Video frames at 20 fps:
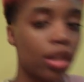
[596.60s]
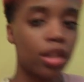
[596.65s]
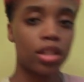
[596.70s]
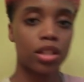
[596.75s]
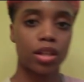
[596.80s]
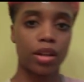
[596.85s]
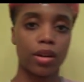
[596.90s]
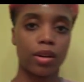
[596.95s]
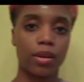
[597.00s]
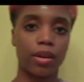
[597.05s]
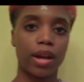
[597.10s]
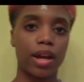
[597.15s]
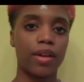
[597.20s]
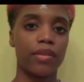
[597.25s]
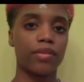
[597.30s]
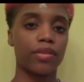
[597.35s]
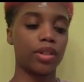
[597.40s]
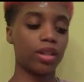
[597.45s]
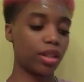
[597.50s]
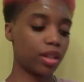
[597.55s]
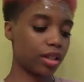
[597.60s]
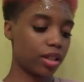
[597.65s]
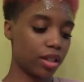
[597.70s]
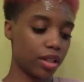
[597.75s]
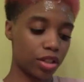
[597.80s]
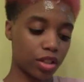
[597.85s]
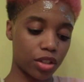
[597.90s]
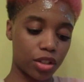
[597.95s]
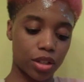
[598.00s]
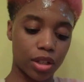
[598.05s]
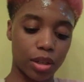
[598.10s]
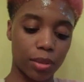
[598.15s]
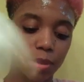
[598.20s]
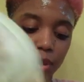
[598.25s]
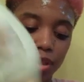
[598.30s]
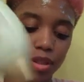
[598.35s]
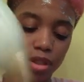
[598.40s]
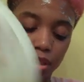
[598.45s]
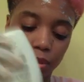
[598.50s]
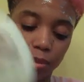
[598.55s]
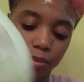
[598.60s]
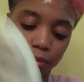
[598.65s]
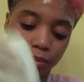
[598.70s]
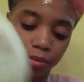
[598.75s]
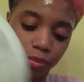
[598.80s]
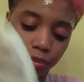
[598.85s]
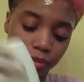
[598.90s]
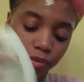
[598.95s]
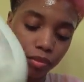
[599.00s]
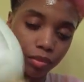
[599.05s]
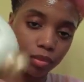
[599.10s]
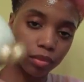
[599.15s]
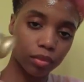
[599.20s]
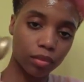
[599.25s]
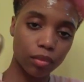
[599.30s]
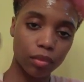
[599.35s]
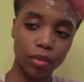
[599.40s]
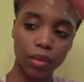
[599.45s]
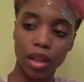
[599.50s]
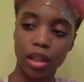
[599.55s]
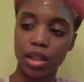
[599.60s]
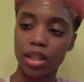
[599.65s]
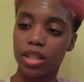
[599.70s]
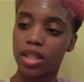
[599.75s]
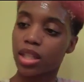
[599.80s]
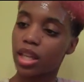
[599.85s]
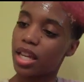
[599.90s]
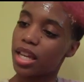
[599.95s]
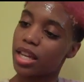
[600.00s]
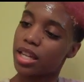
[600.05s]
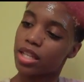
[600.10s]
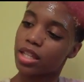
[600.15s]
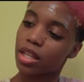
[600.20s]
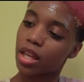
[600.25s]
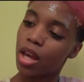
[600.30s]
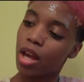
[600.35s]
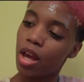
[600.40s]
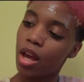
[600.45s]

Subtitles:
So I have another conditioner that I'm using. This is